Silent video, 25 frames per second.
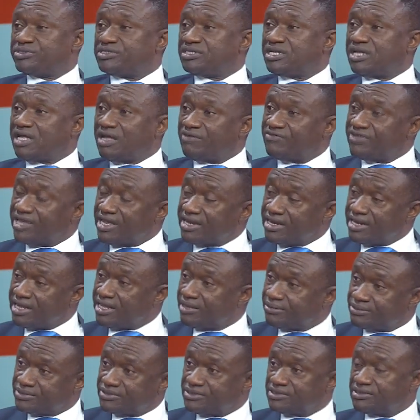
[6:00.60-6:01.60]
still have their
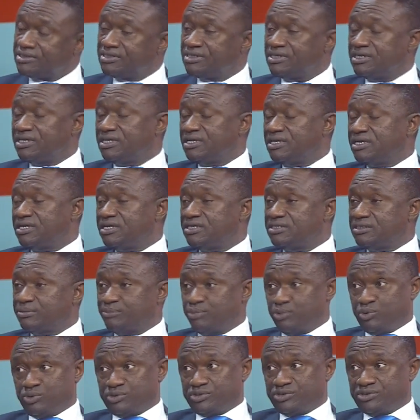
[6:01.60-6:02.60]
names in the
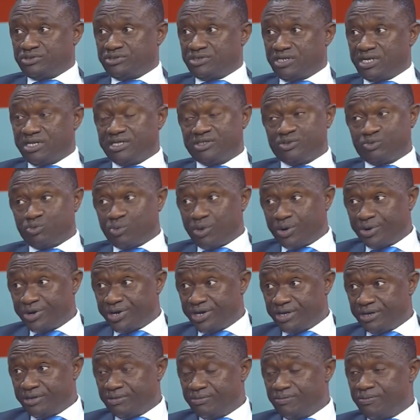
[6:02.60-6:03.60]
books, and it's
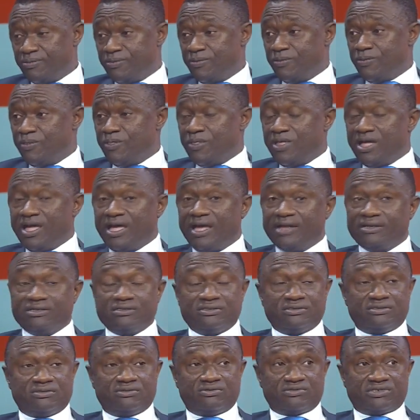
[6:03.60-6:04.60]
worrying.
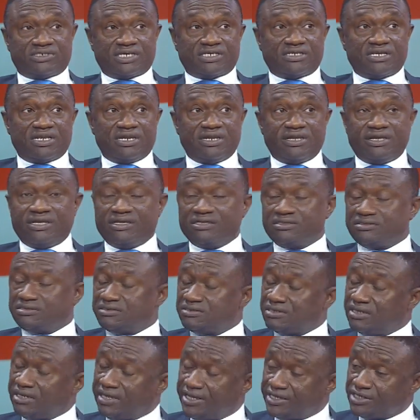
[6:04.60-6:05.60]
And certainly
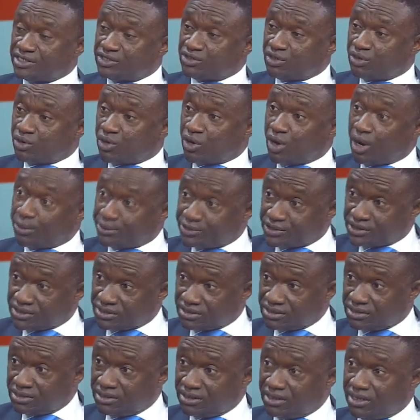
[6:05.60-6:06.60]
it hinges on
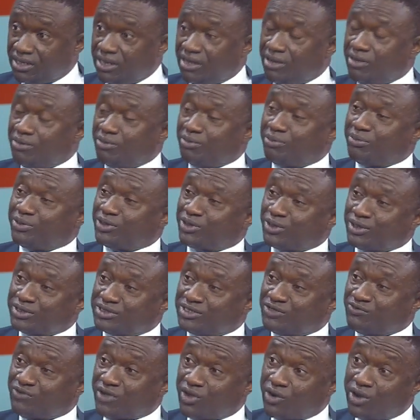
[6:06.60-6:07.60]
corruption,
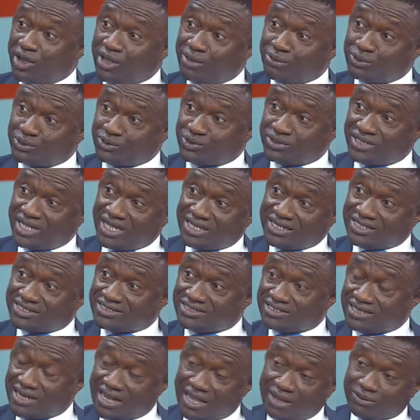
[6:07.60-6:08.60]
because if you're not able to get
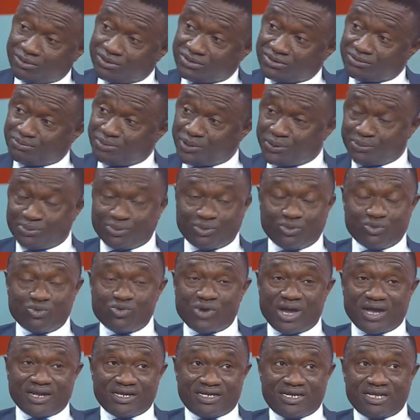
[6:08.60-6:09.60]
this out, people
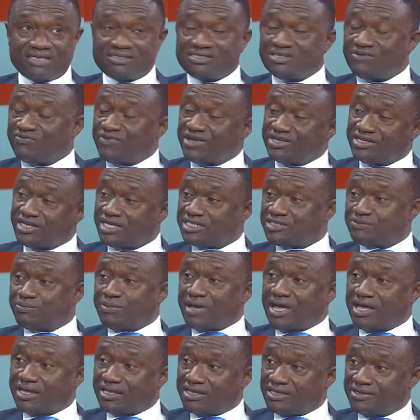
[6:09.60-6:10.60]
who are dead several years
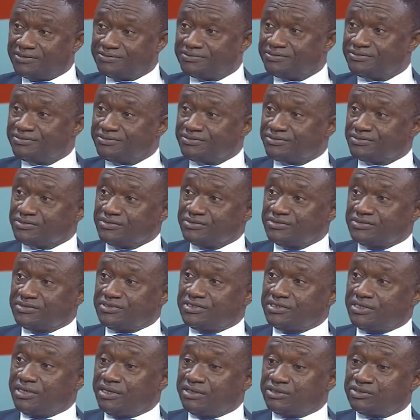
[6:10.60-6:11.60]
back,
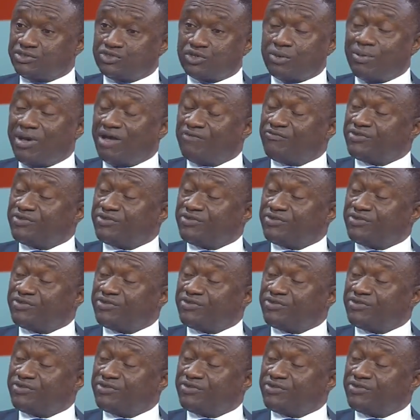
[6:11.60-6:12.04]
somehow